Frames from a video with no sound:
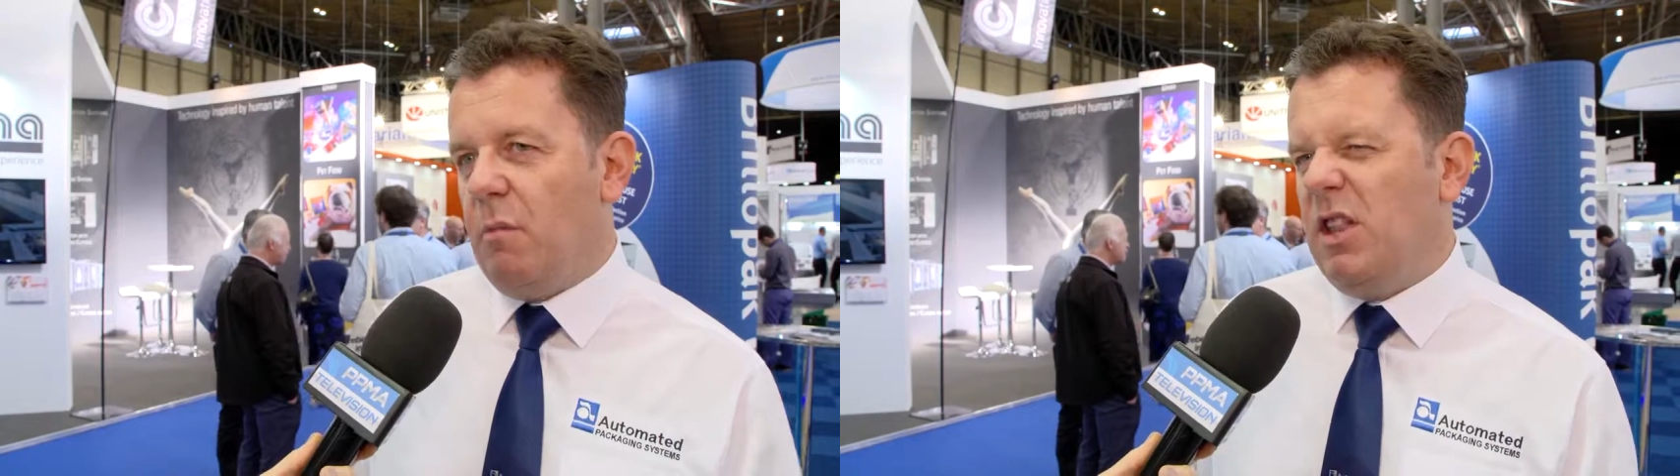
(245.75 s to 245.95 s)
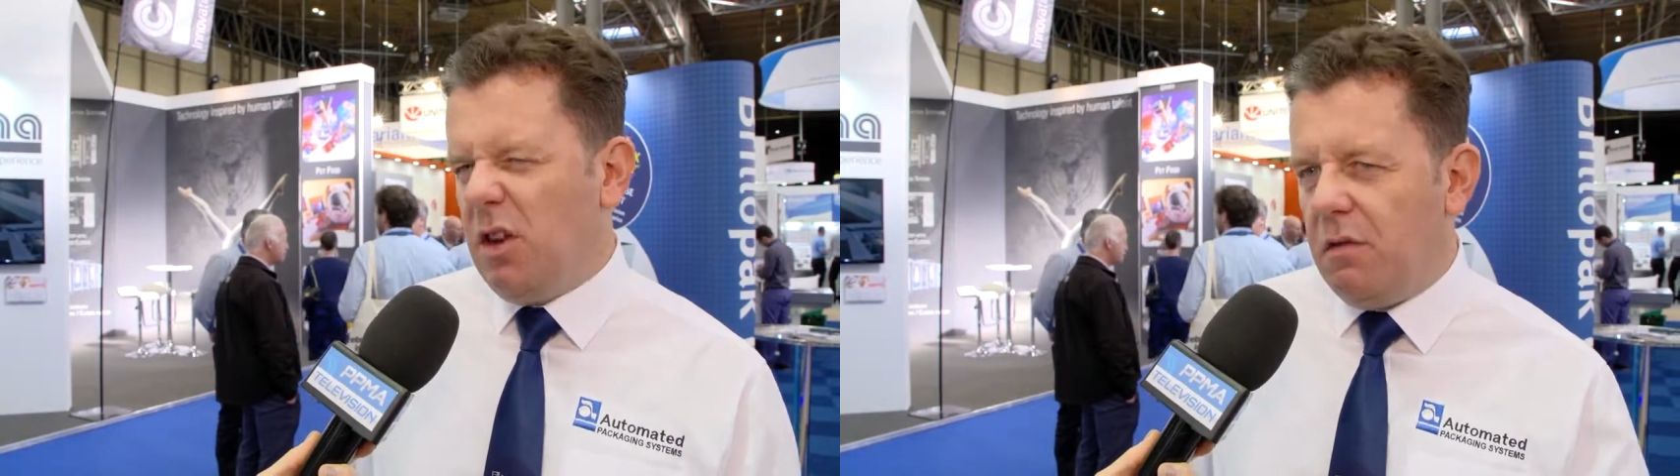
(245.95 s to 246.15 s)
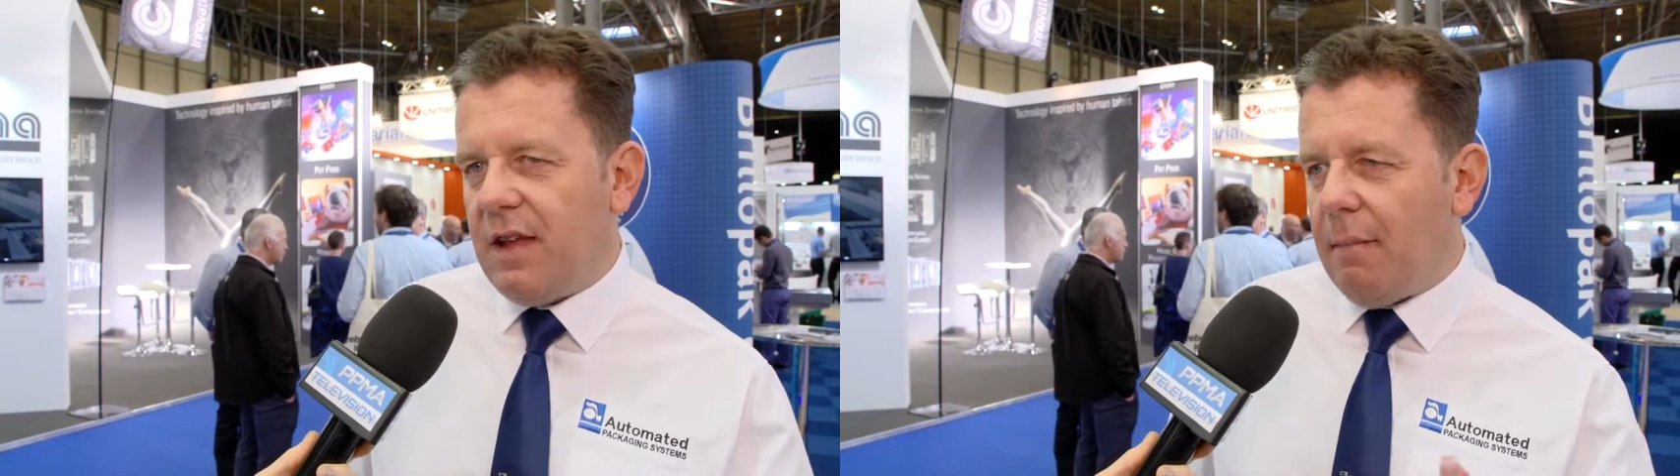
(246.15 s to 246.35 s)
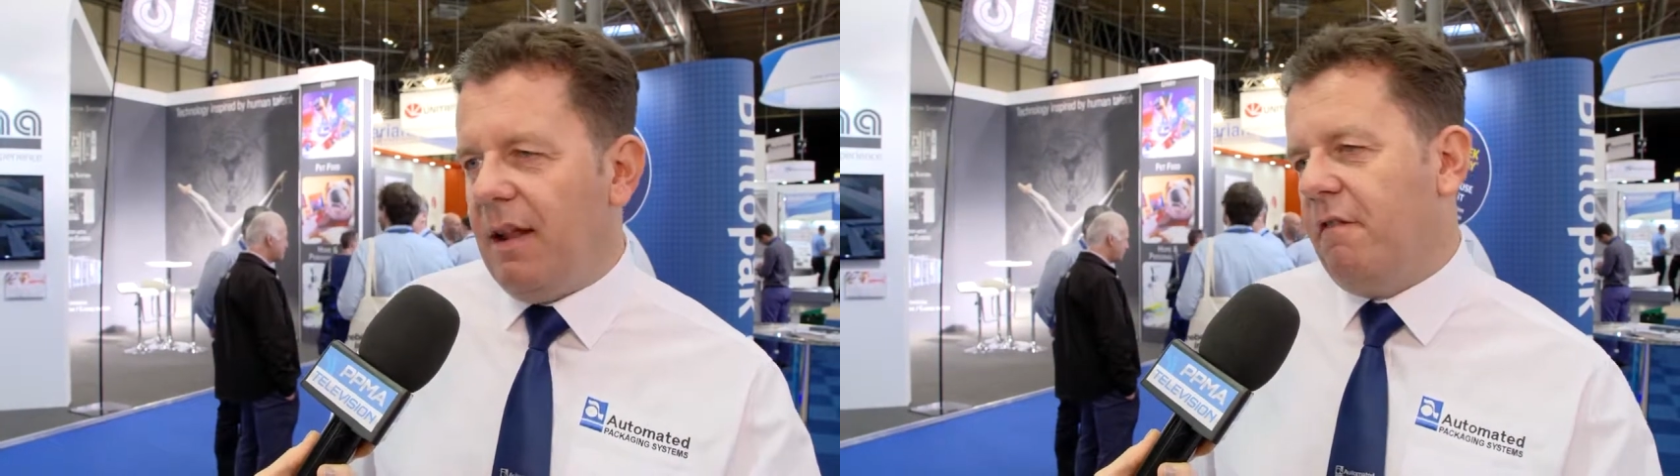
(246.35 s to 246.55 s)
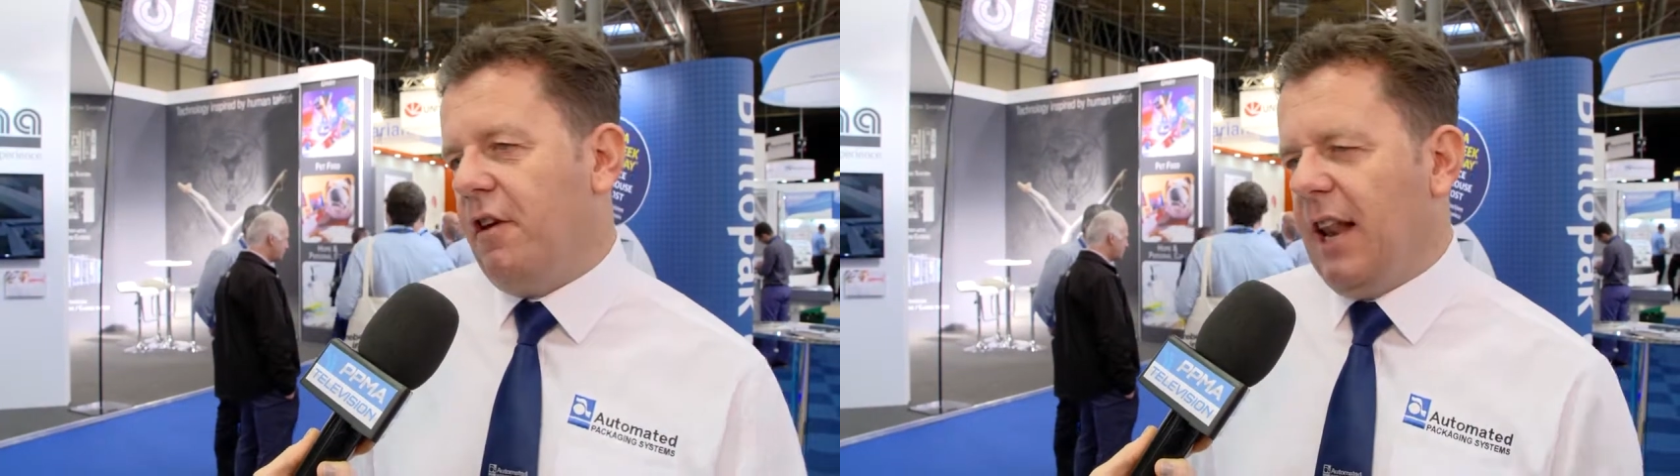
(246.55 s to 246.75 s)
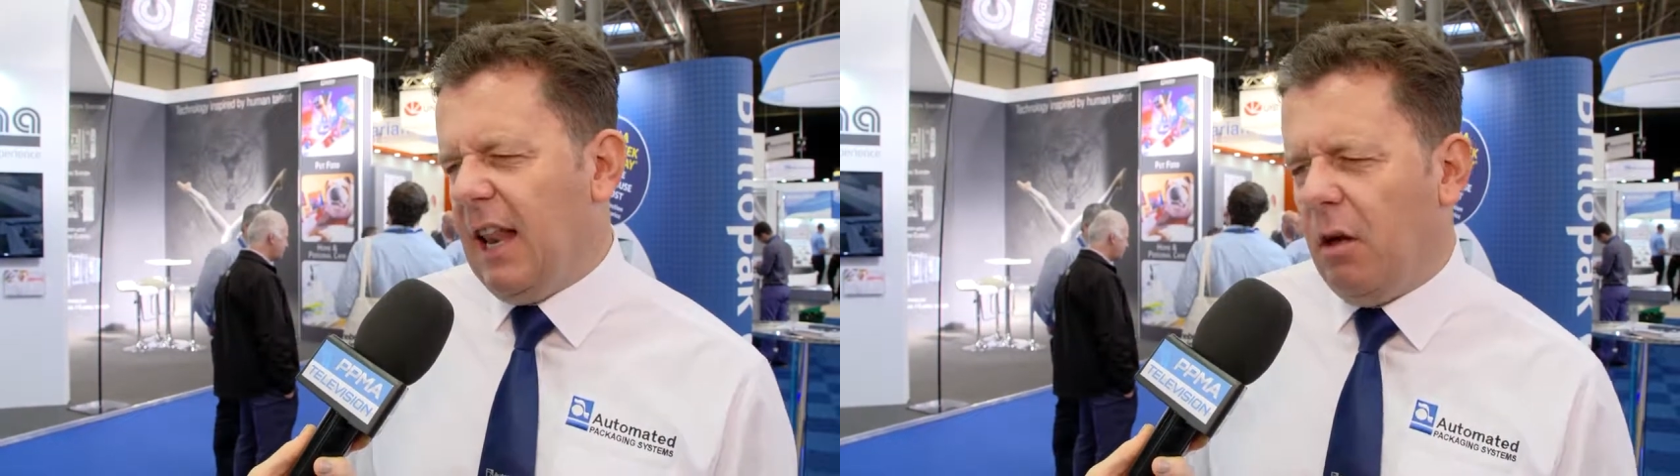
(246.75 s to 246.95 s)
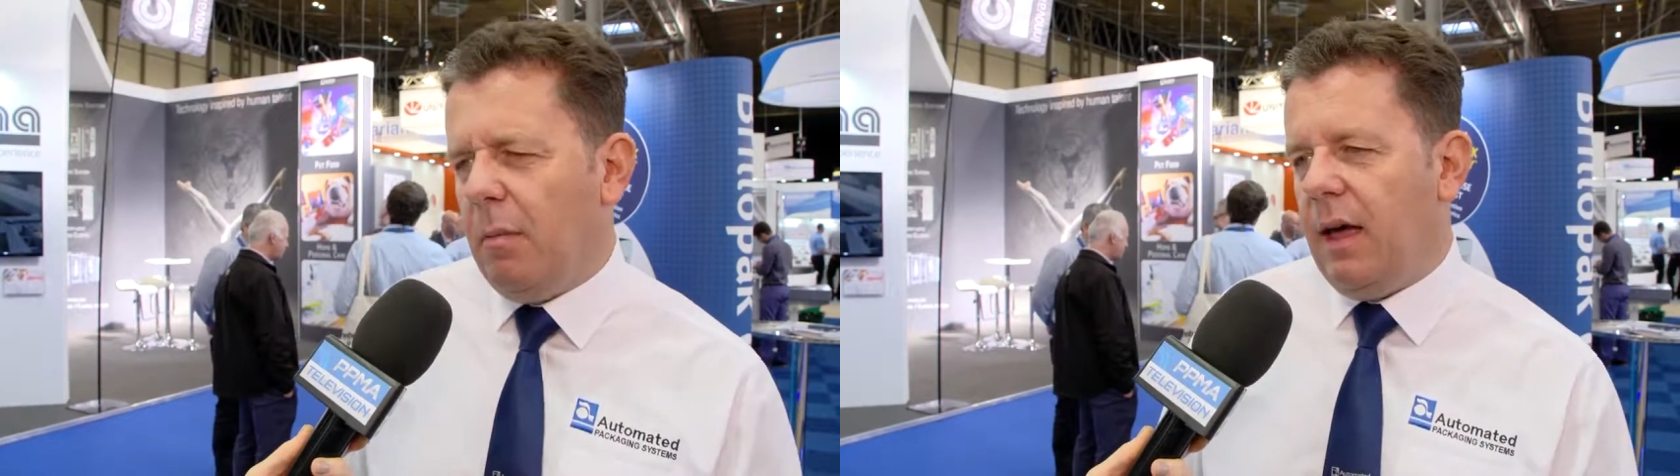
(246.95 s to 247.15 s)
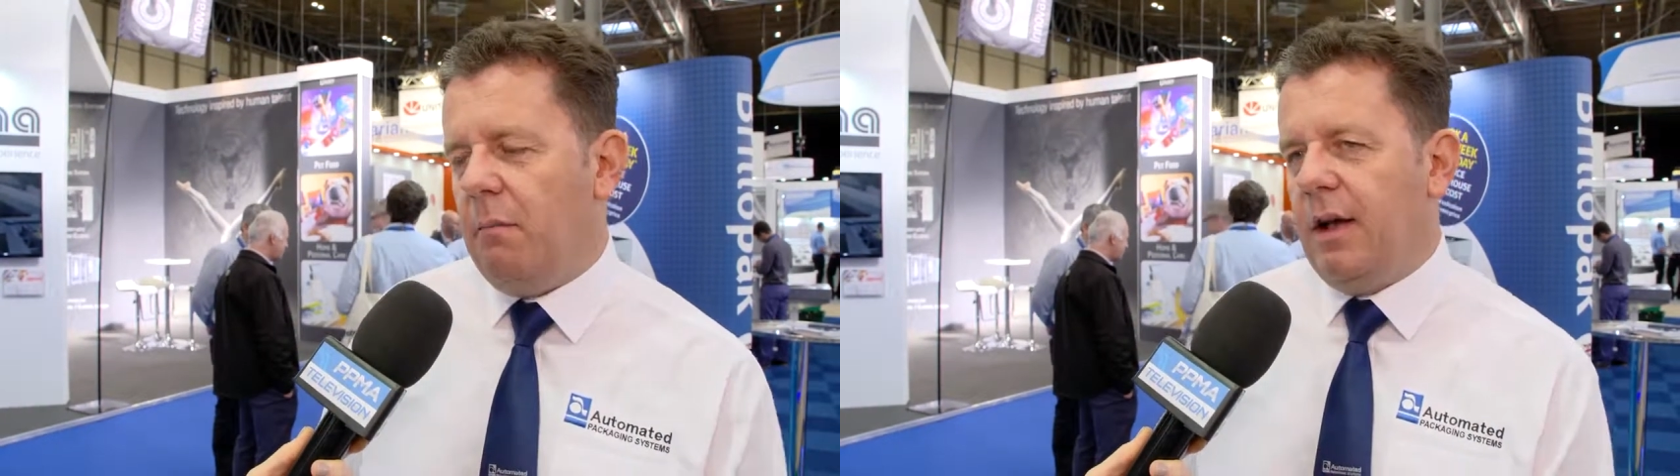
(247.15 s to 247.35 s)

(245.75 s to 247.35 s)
We do dabble in food a little bit,